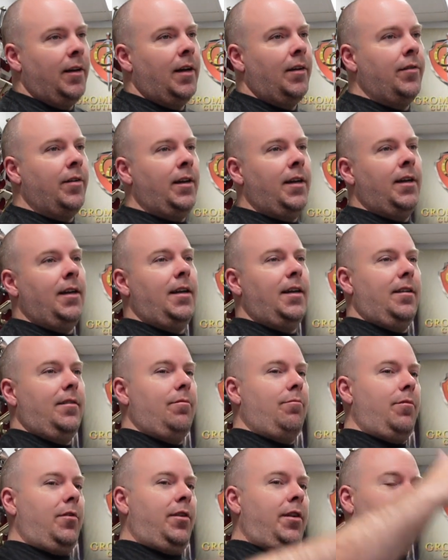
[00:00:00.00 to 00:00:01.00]
to have a
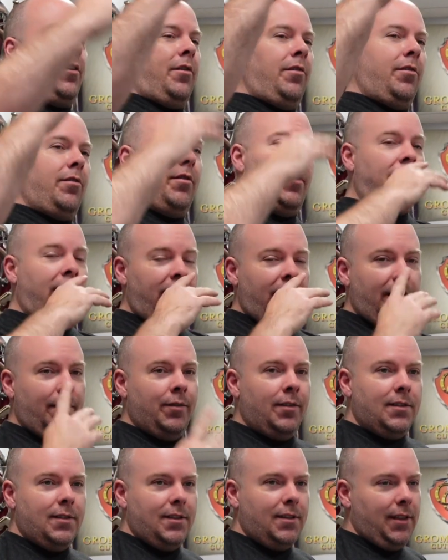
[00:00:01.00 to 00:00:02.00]
thicker thread
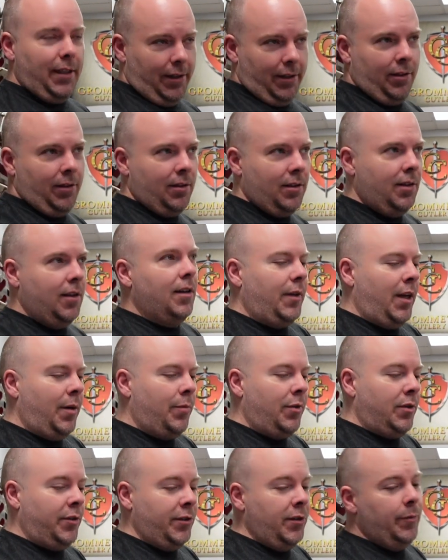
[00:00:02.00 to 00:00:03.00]
even still, and
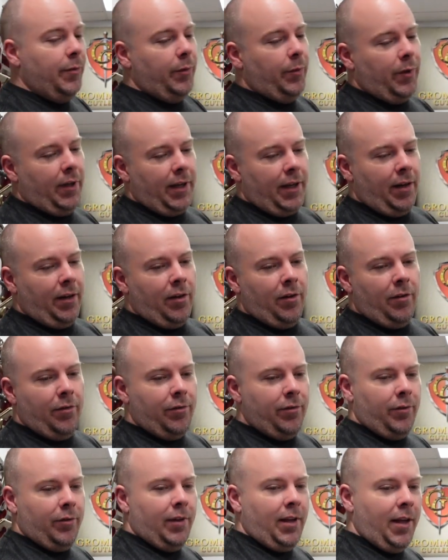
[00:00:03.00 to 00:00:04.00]
presumably can go
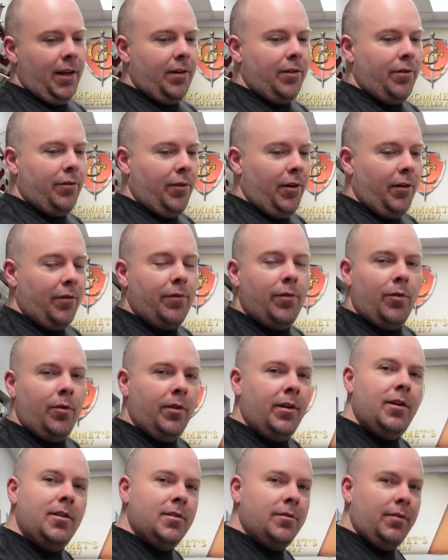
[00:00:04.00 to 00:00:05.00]
through like 3 or 4
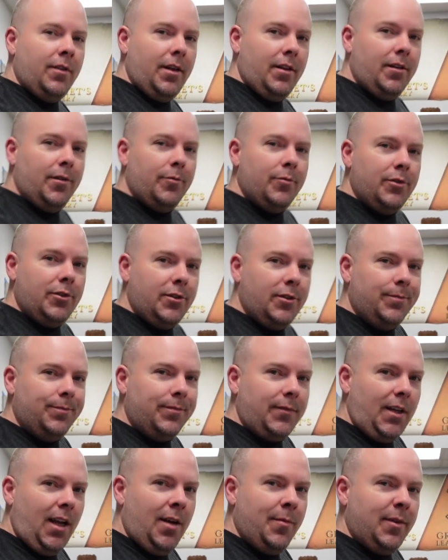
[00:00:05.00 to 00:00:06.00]
layers of leather, which
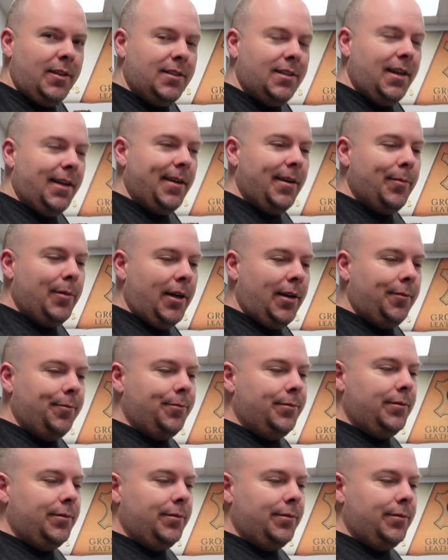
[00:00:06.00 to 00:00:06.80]
I'm excited about.